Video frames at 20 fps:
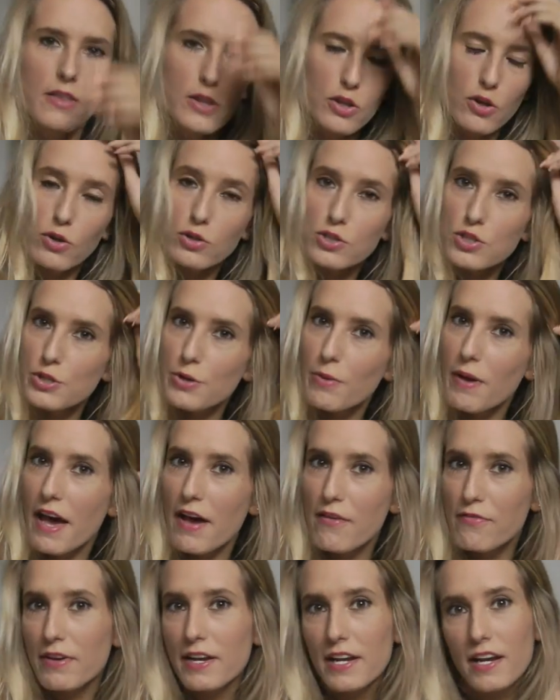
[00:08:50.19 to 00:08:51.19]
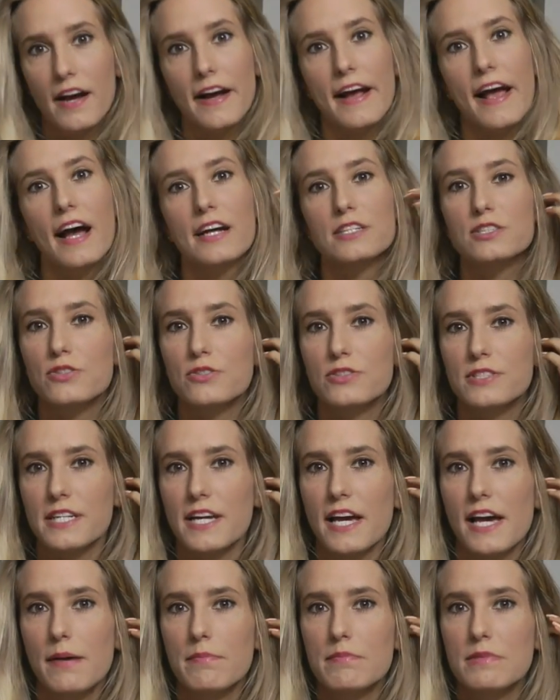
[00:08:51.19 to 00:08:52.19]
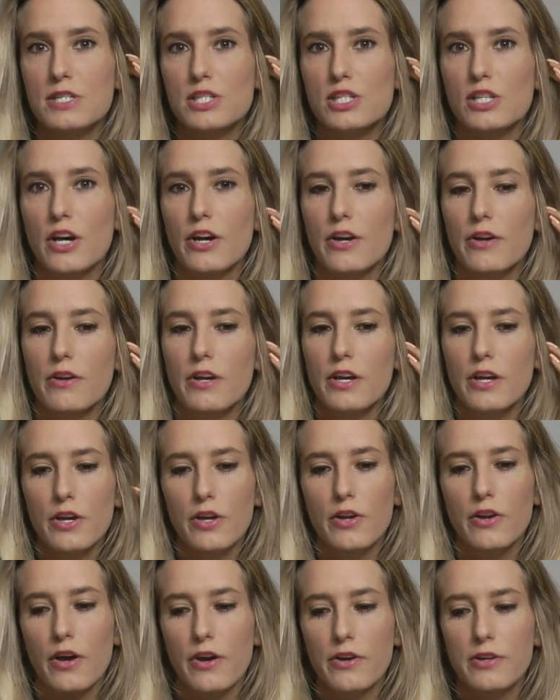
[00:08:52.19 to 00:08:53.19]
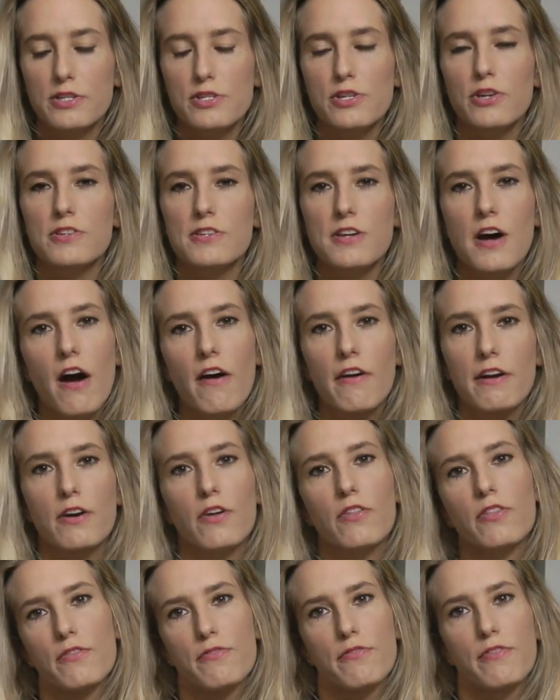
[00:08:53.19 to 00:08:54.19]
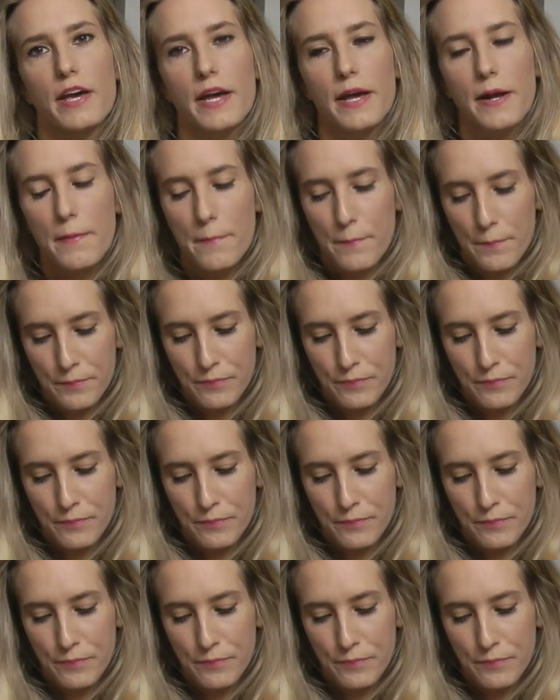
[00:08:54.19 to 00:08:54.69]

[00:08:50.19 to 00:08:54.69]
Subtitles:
Not too heavy like actual DMs, so you know it's not tiring on the feet.